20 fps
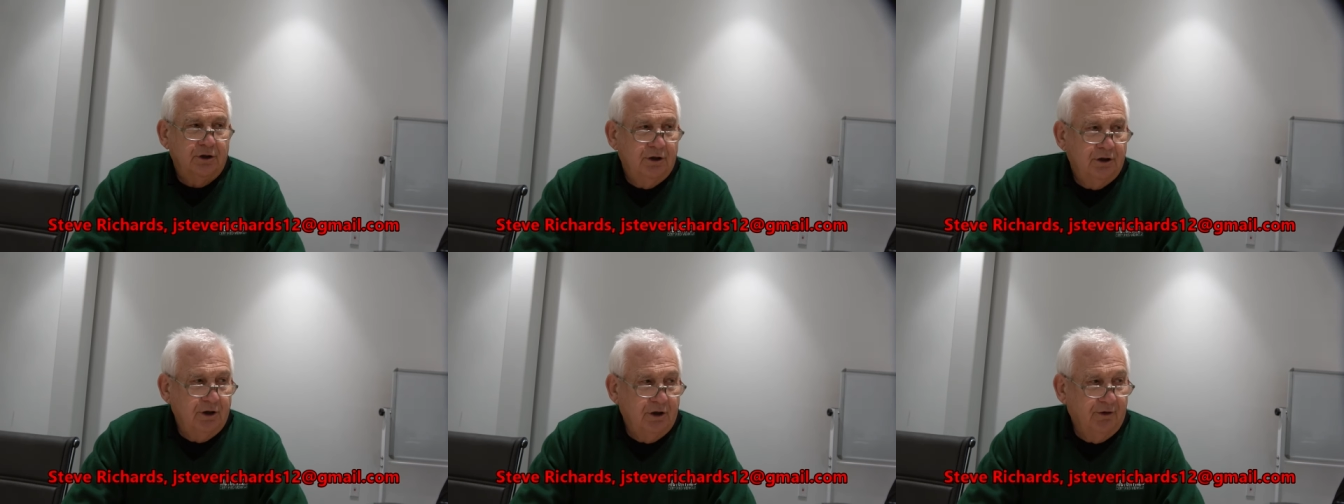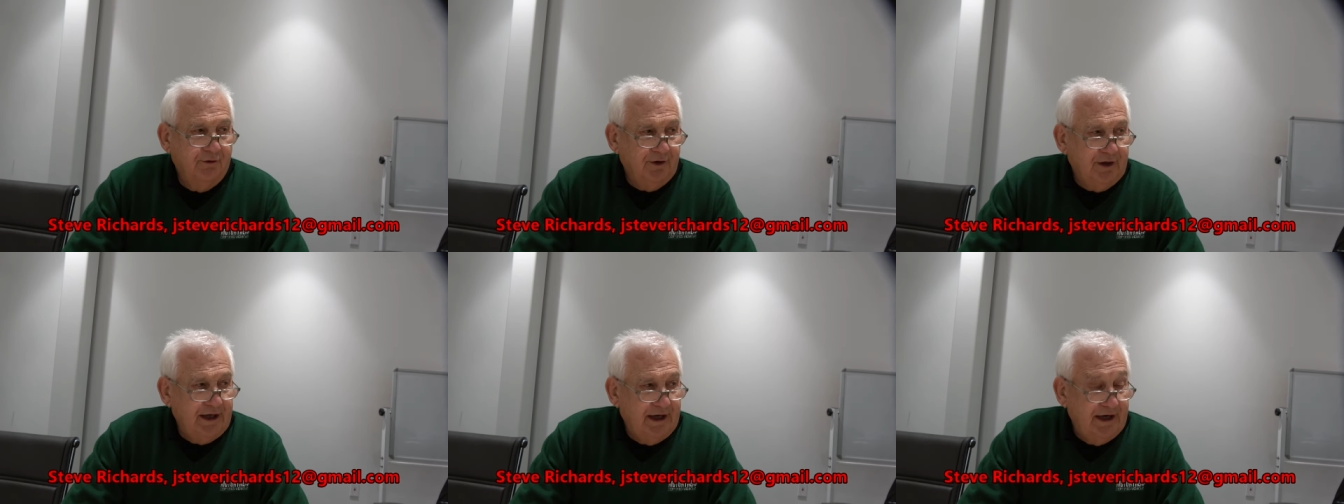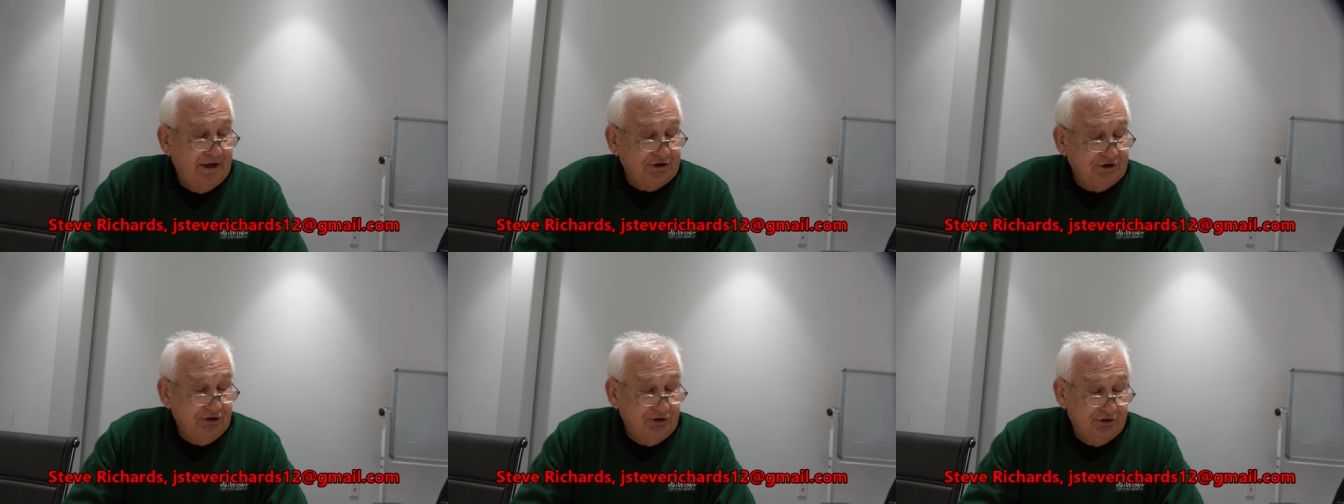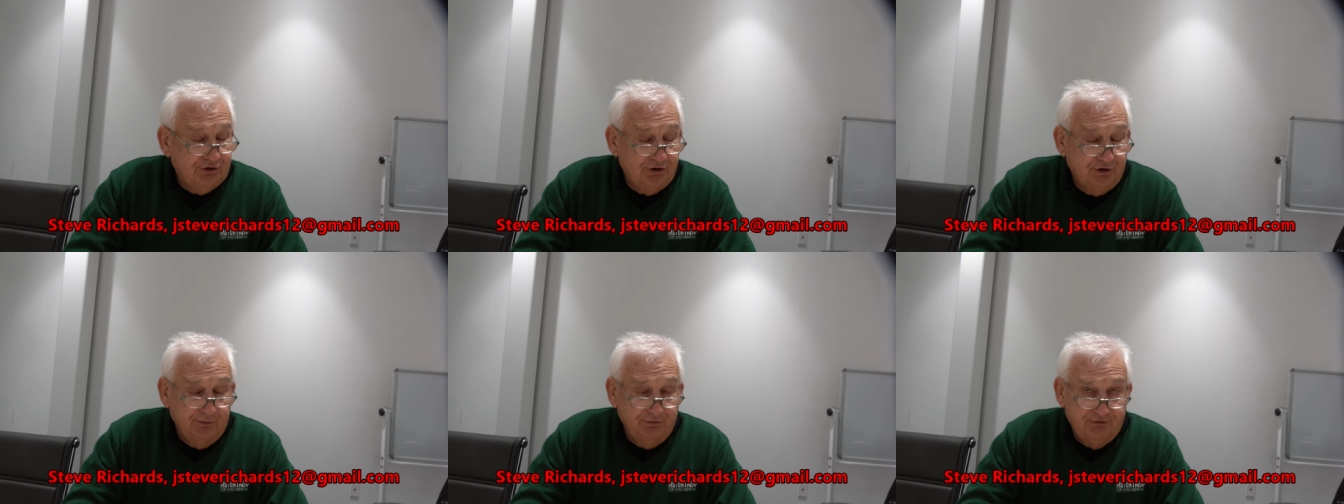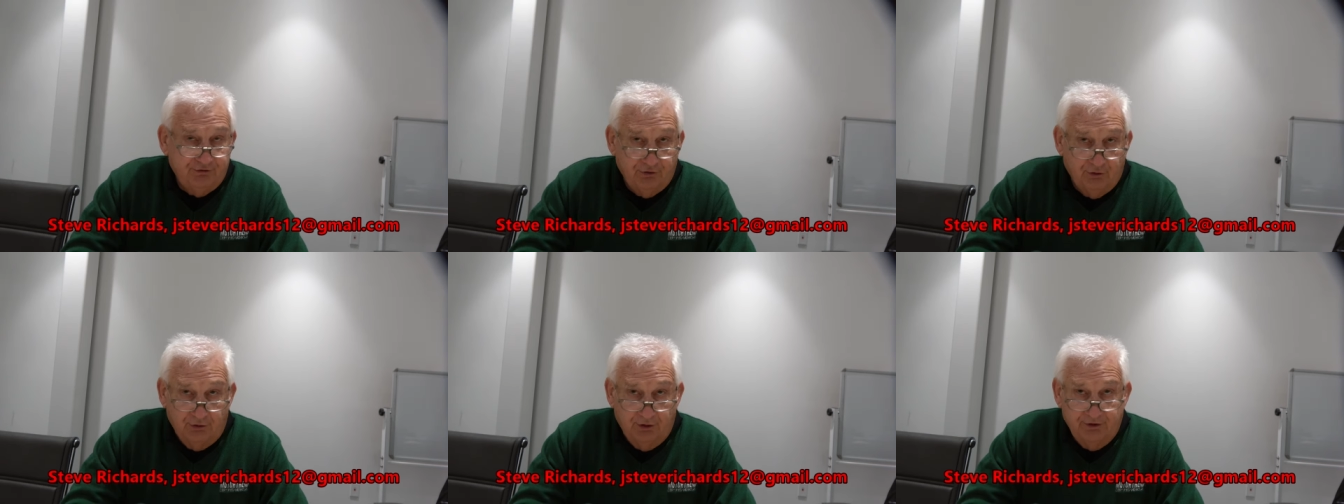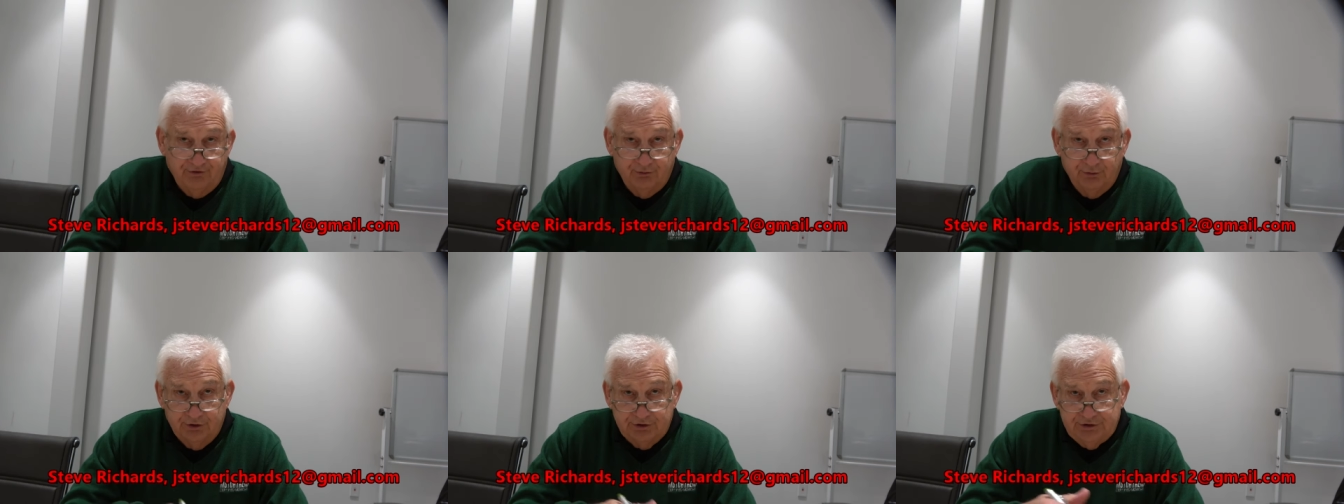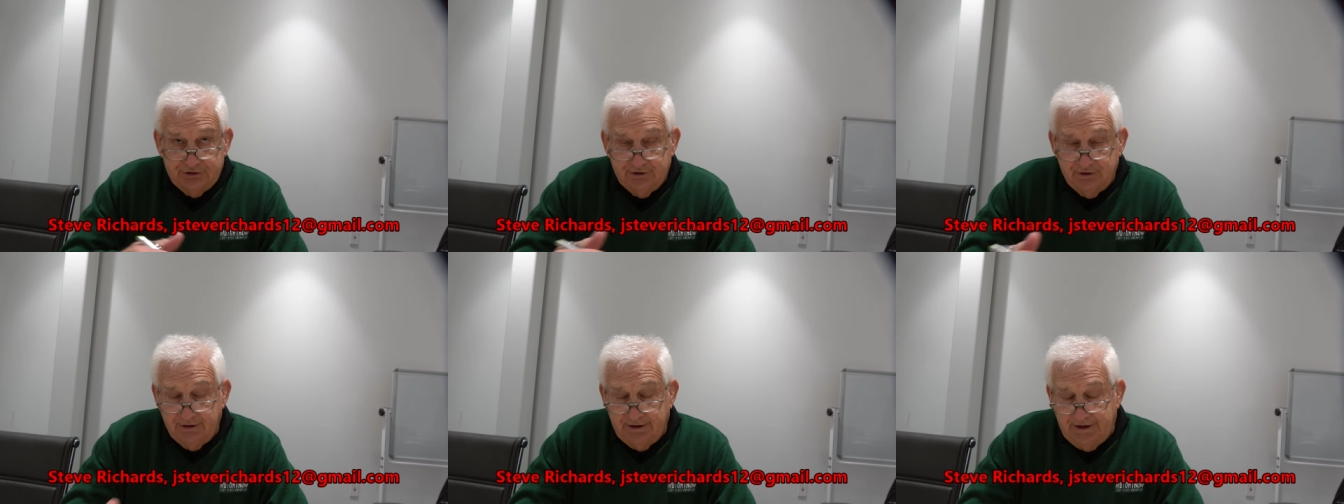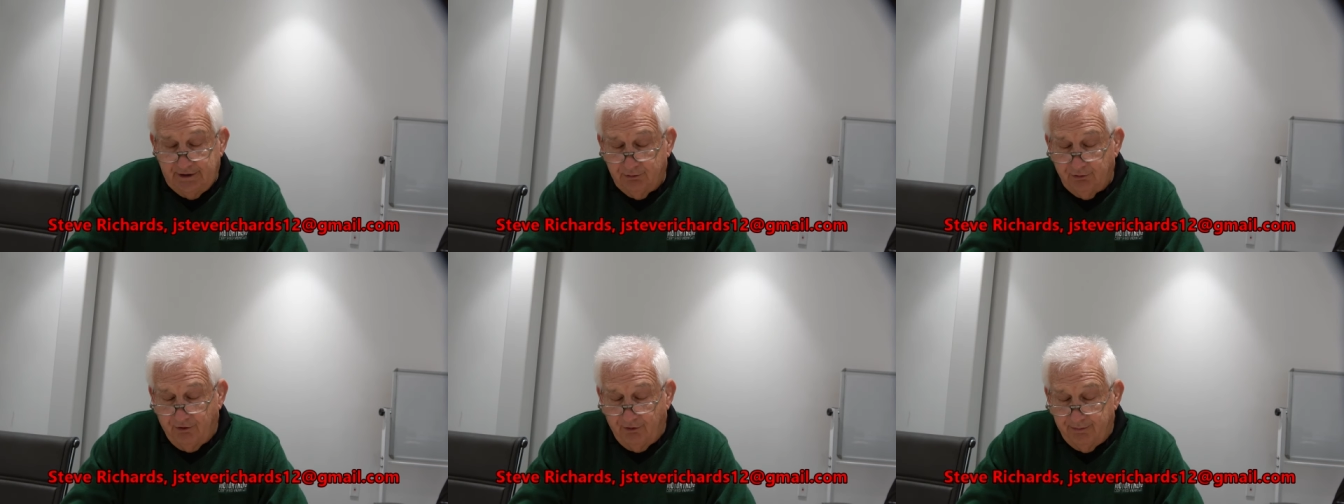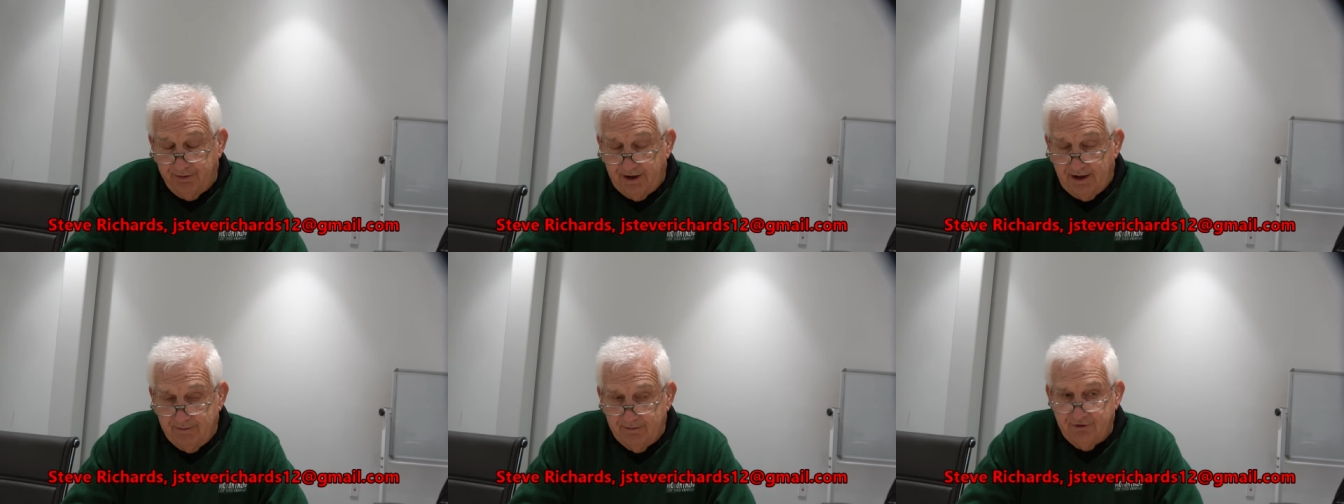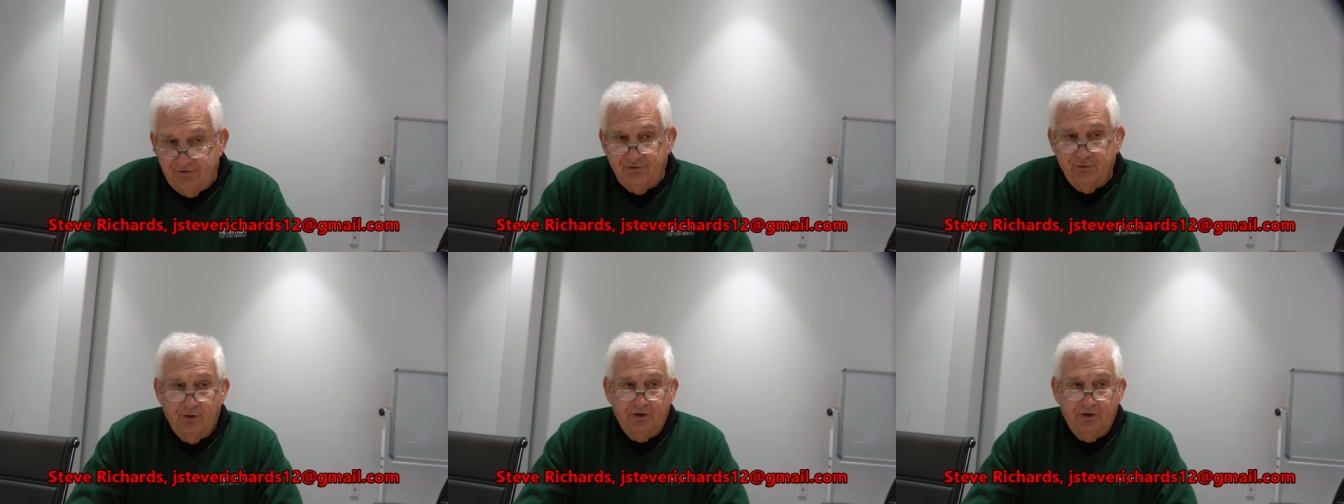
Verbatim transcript: or the cash and term stories, which equal the payments.